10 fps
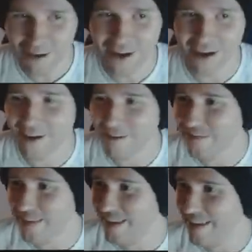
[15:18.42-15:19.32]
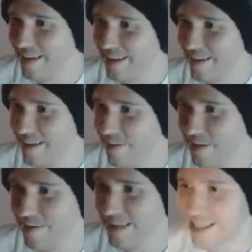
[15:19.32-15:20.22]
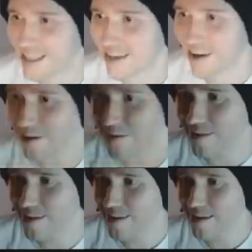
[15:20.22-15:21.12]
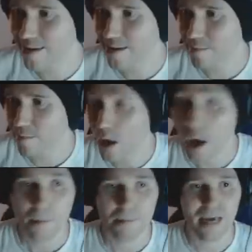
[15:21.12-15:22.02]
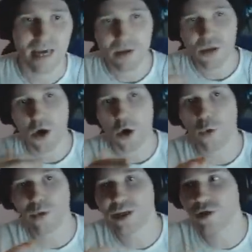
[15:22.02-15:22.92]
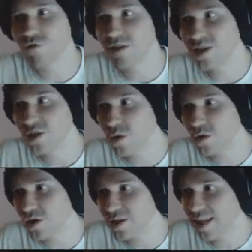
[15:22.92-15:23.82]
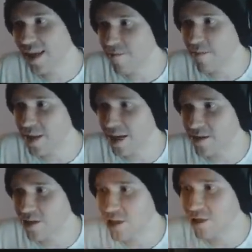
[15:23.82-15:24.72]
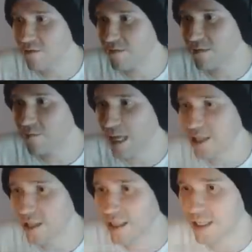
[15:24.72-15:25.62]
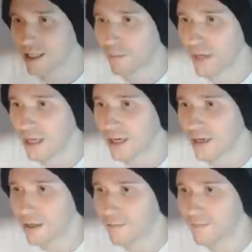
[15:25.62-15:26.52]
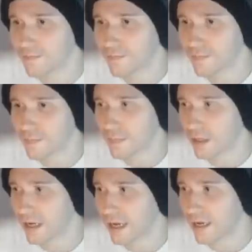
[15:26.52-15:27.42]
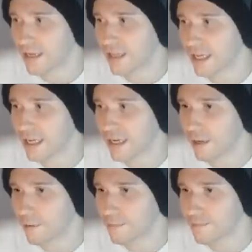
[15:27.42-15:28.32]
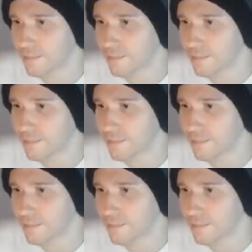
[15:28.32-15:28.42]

Juka. Wait, where did she go? Maybe the holy crystal just saved me then. She just magically disappeared. Okay, I need the key now.